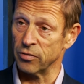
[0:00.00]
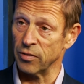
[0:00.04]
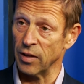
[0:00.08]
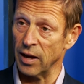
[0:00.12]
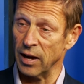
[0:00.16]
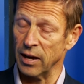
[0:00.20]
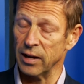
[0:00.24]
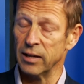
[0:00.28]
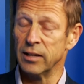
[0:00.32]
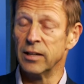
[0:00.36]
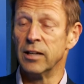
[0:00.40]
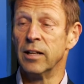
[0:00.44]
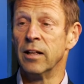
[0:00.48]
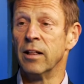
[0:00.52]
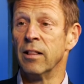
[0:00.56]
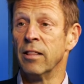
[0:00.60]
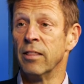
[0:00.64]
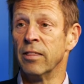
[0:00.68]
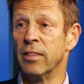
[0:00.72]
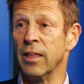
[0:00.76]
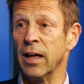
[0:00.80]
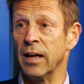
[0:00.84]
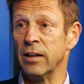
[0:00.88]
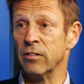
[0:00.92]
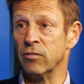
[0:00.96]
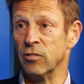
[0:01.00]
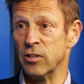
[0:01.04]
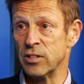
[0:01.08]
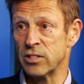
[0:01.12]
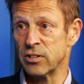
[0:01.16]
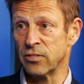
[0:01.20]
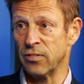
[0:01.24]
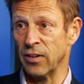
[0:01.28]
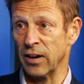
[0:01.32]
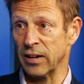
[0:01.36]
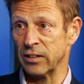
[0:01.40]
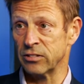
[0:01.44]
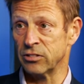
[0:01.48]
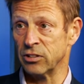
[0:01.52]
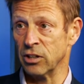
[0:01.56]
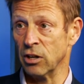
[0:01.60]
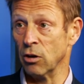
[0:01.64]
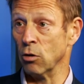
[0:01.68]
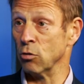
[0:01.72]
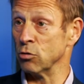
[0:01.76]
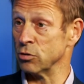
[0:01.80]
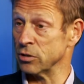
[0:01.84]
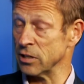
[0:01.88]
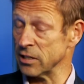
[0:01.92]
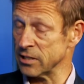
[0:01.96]
that, that risk factor or
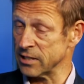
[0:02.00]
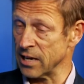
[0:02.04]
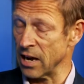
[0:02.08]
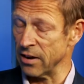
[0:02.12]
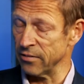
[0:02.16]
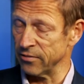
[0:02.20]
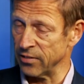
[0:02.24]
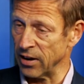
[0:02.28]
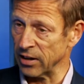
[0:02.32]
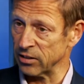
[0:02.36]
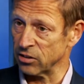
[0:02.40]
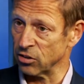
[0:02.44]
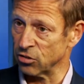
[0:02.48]
discount factor,